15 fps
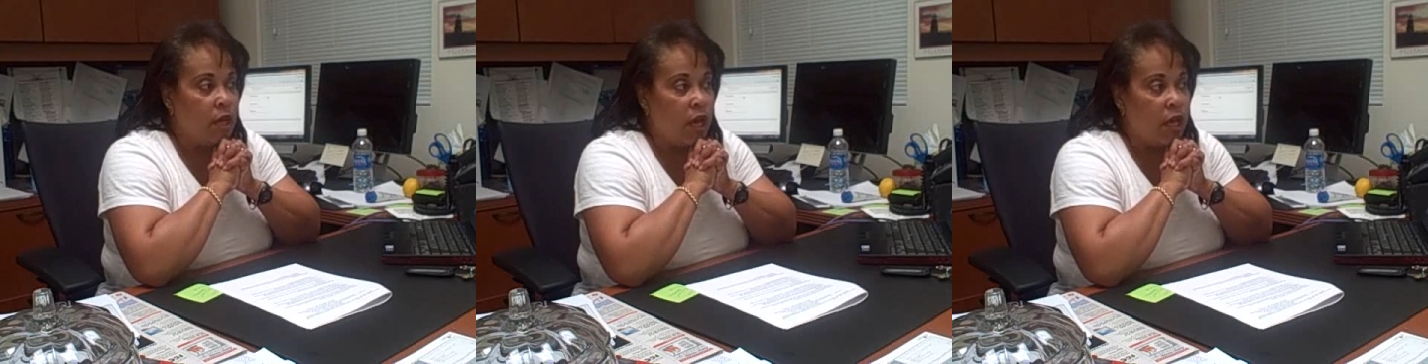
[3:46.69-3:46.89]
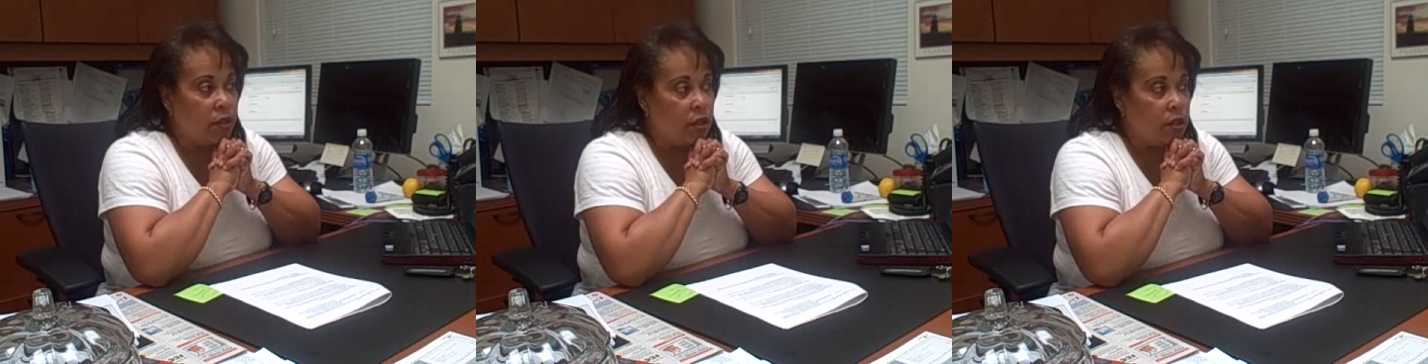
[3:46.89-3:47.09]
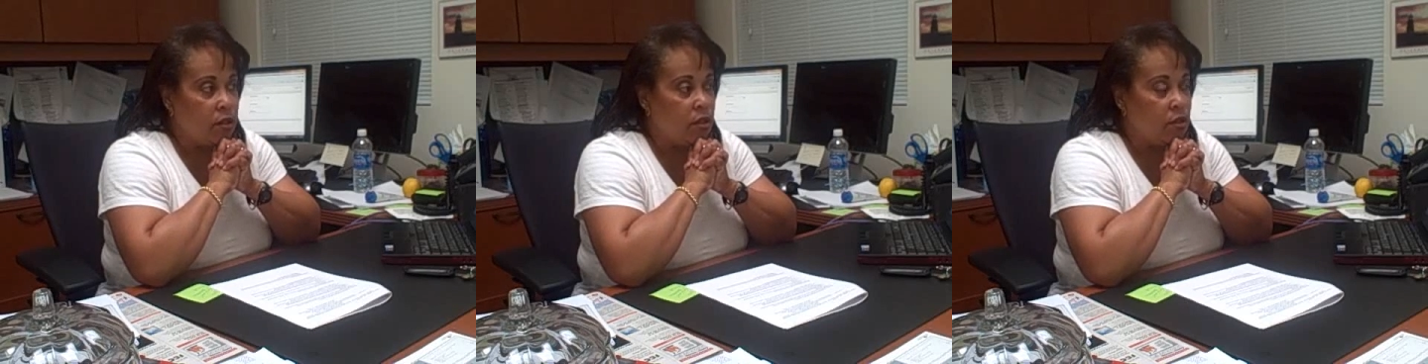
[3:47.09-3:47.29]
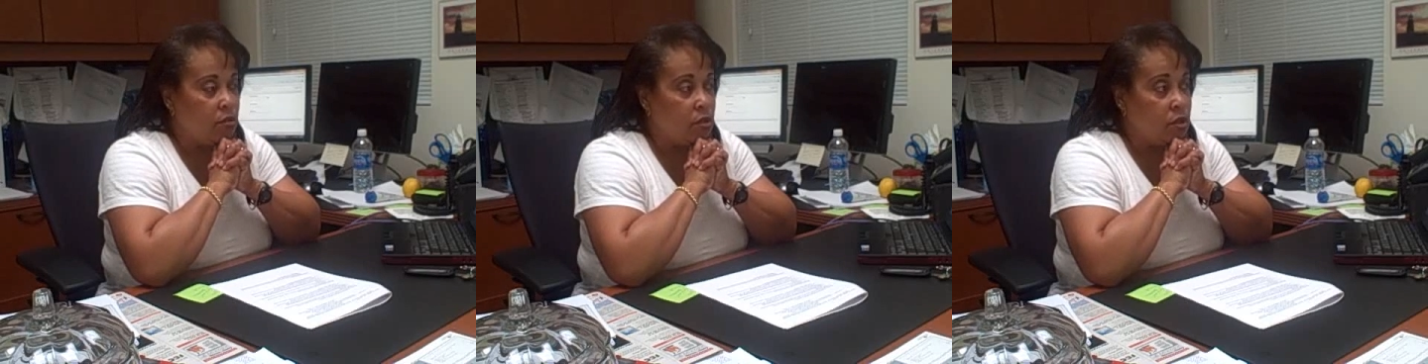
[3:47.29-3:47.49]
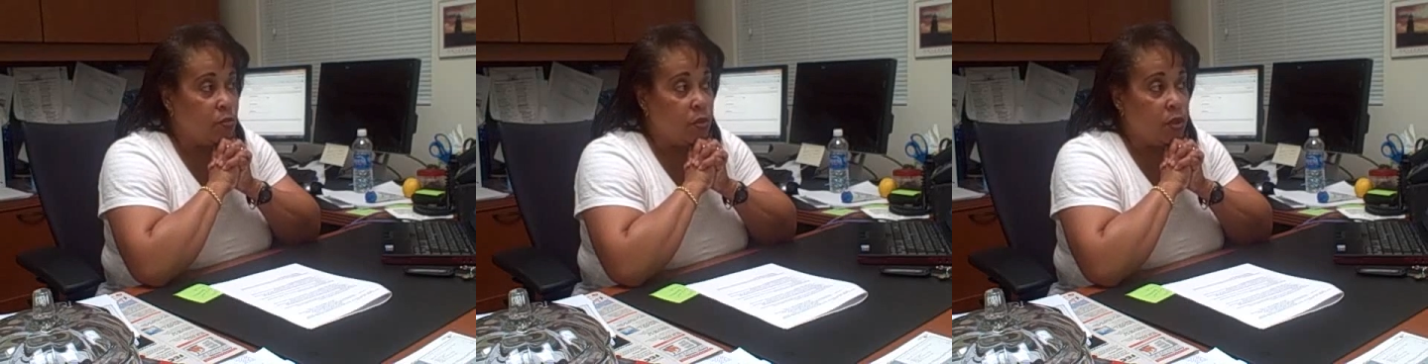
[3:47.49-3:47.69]
I think the
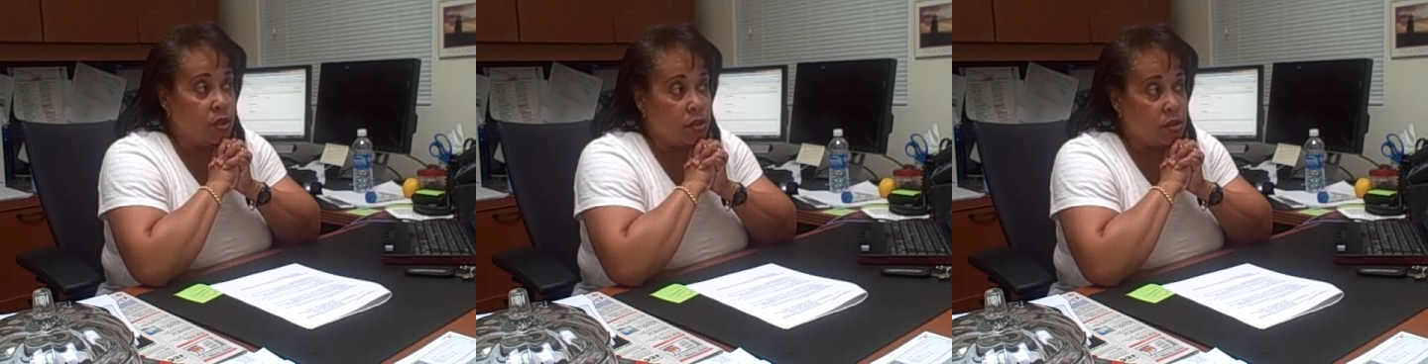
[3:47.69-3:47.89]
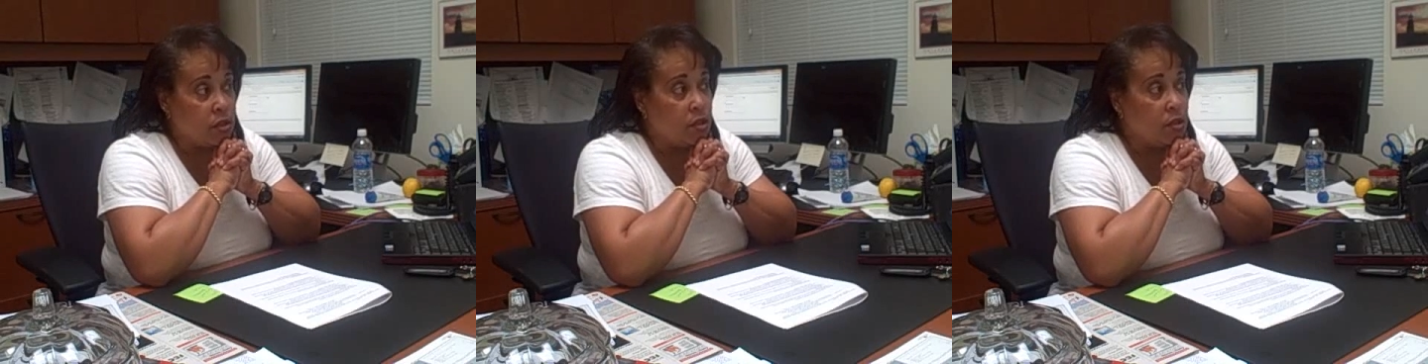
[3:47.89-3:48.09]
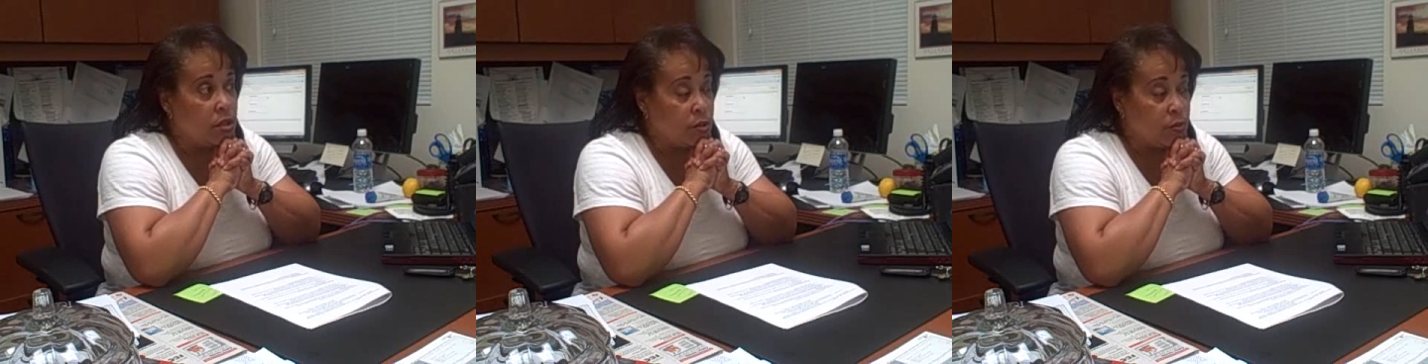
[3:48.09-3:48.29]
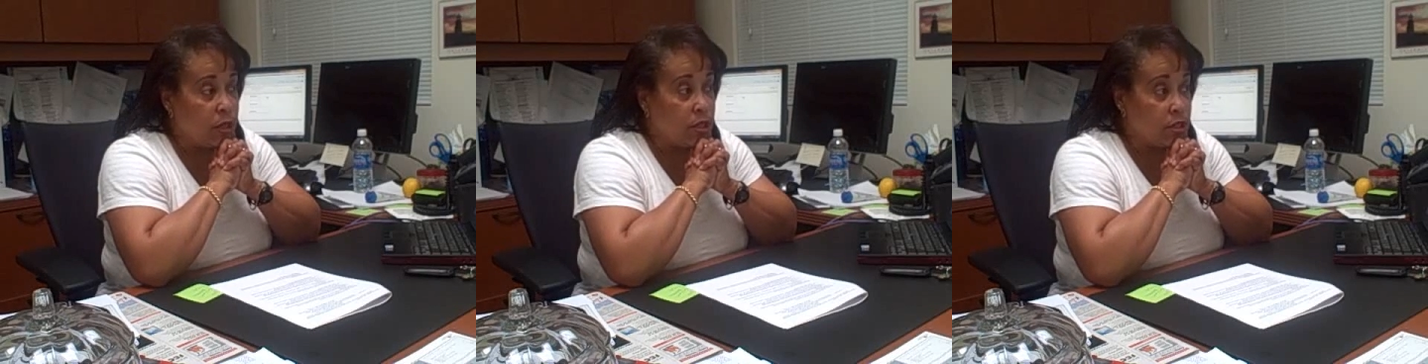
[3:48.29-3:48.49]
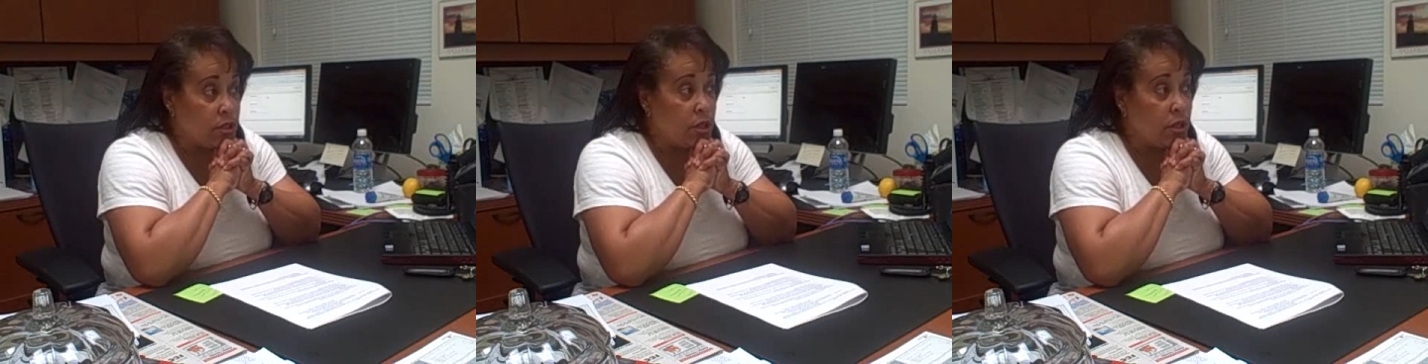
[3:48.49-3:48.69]
USB has seen its
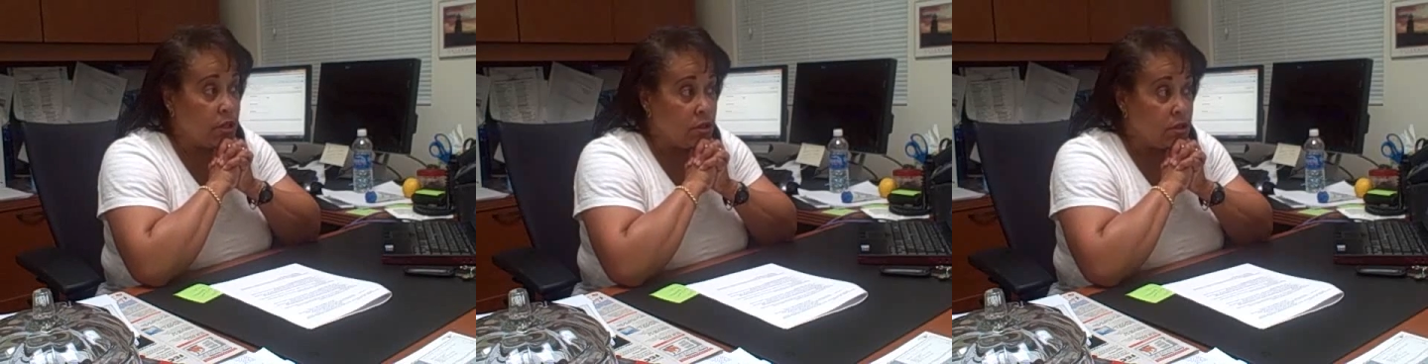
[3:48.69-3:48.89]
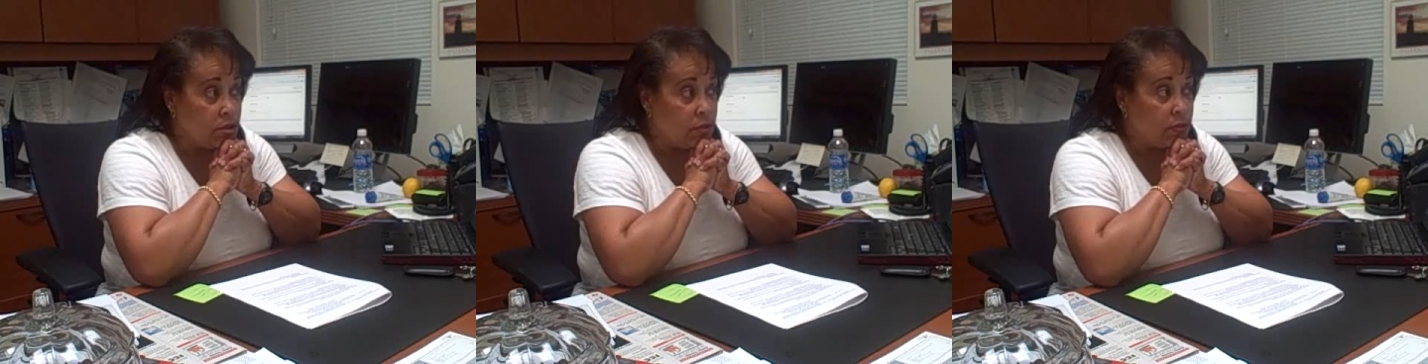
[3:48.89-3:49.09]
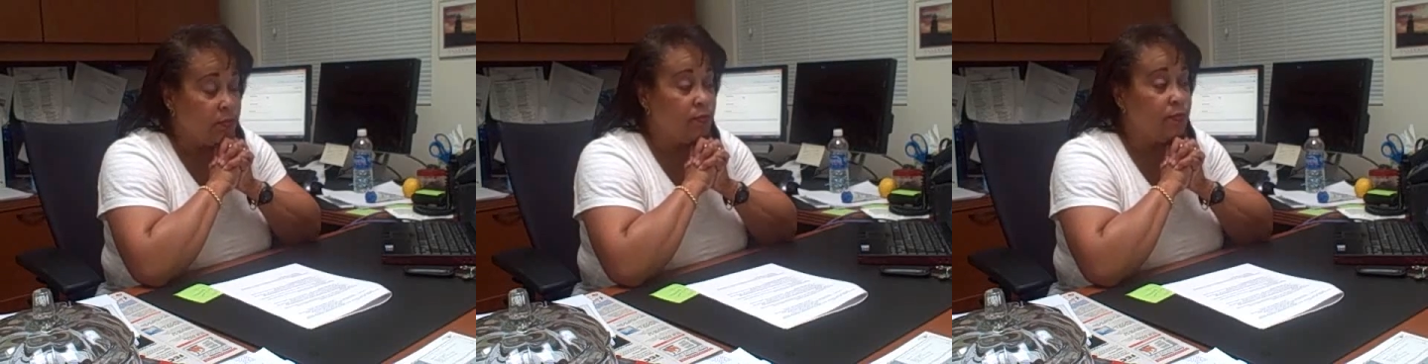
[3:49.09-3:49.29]
best days.